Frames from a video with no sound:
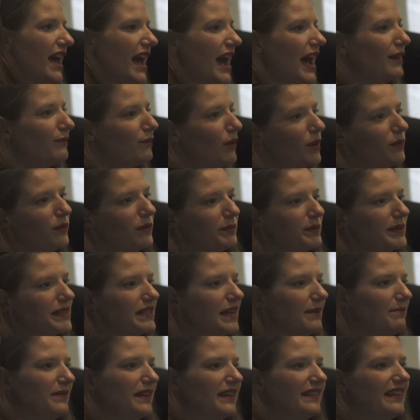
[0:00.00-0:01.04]
and what will be
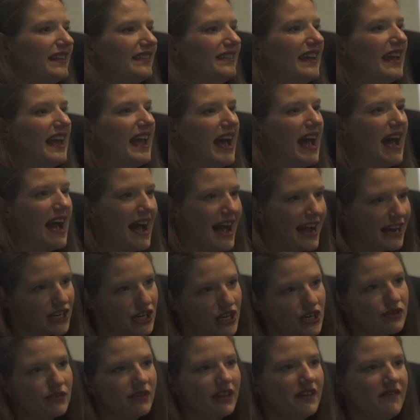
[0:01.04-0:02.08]
something that they
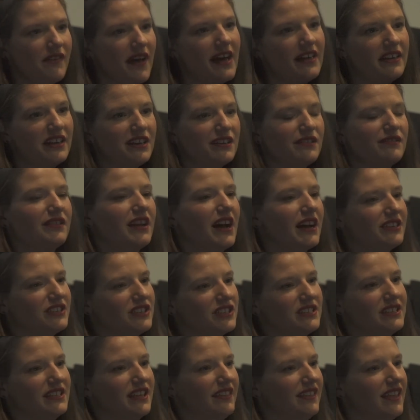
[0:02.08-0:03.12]
actually value, not
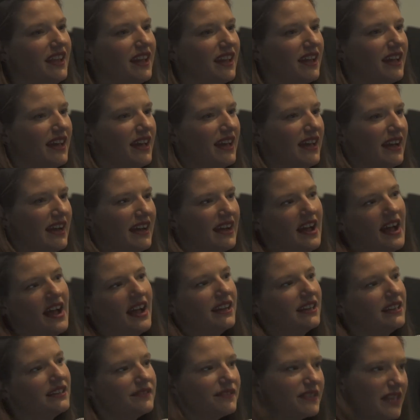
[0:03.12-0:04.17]
just that they
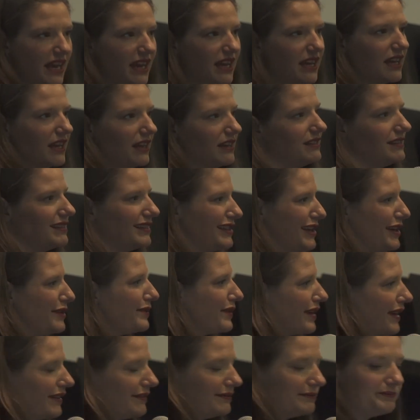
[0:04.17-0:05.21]
kind of take as a
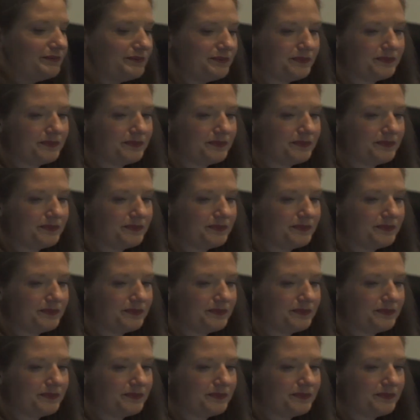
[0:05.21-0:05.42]
token.